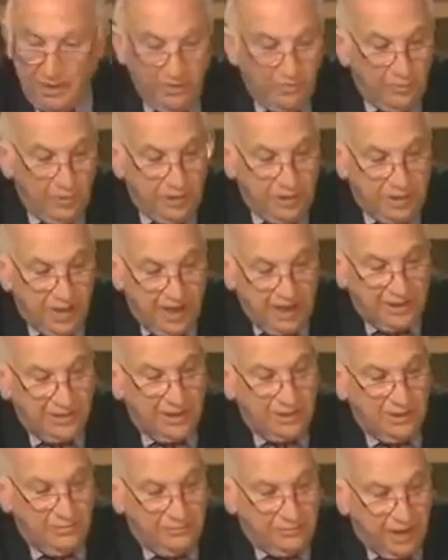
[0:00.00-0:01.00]
But if we
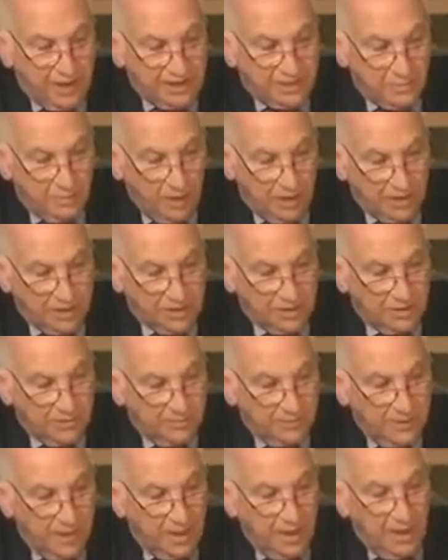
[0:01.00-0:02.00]
take the defense budget
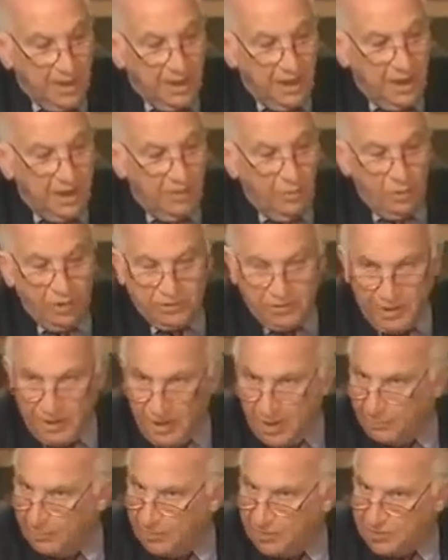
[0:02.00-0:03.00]
and what the
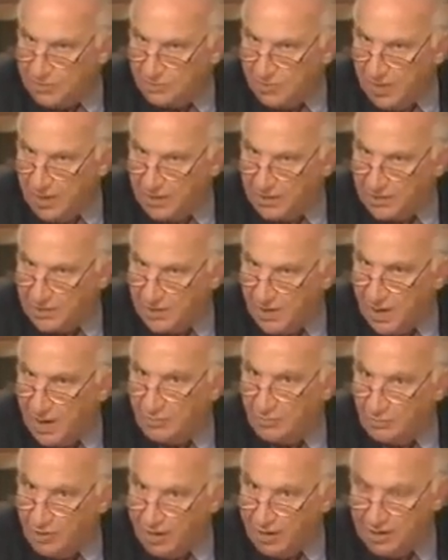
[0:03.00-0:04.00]
government spends
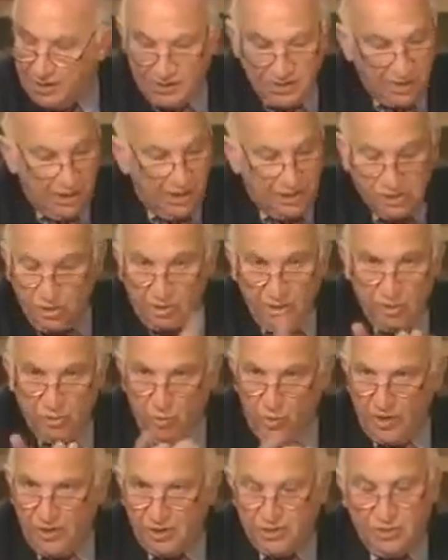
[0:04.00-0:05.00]
on running it, it's only
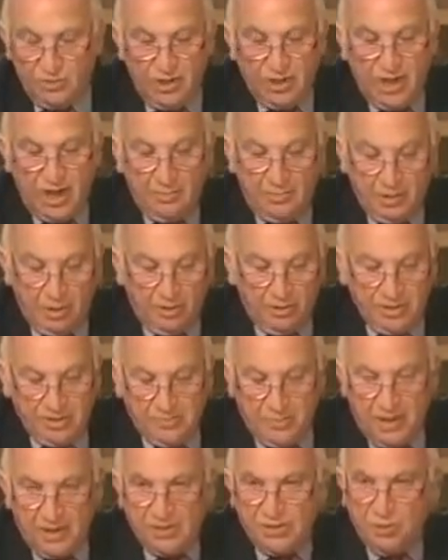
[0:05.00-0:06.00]
20. So the government only
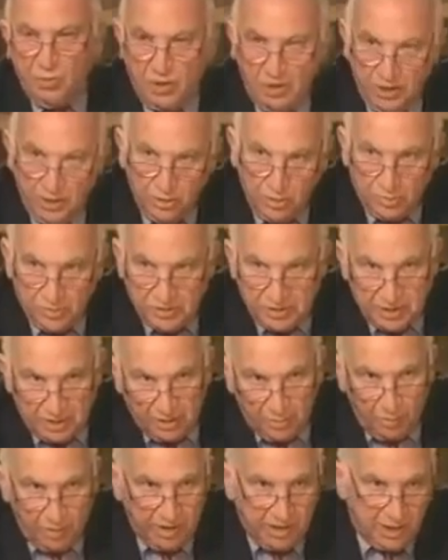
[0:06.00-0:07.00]
spends
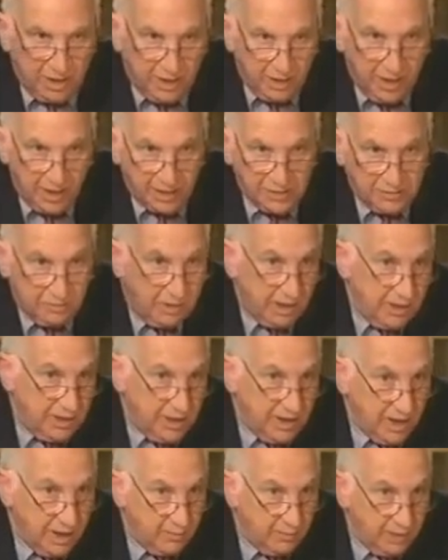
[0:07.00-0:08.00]
22% of what it collects
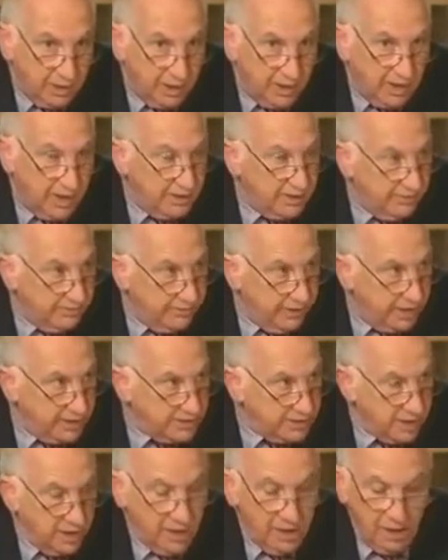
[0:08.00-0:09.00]
running the government and on
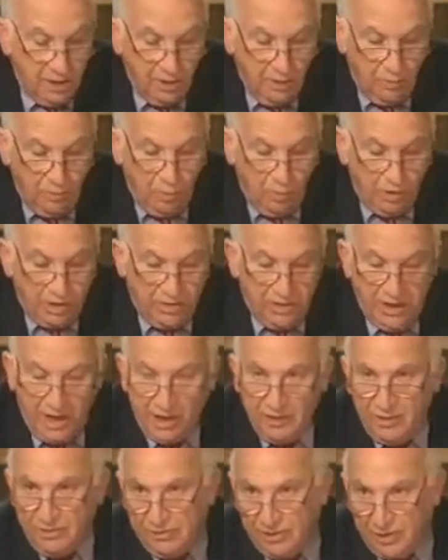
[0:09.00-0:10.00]
defense. Well, what are
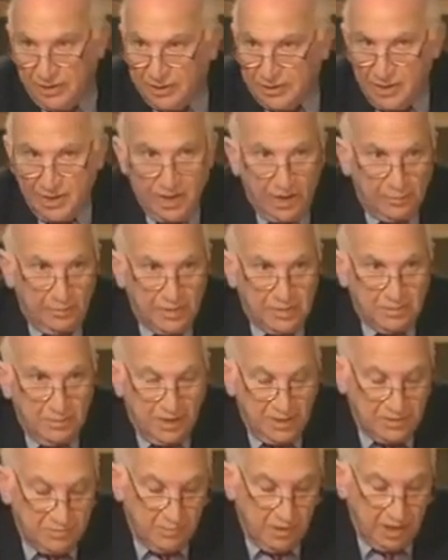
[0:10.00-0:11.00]
the other things the government
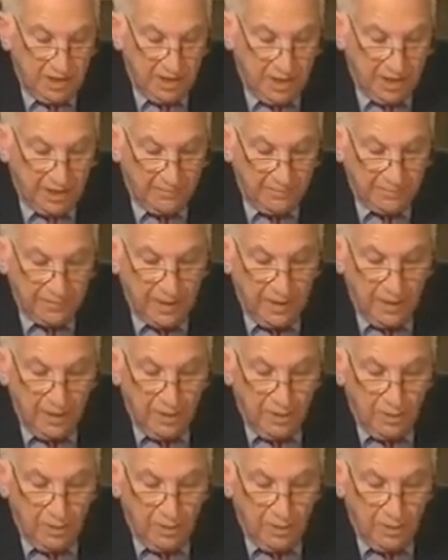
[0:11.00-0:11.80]
spends money on?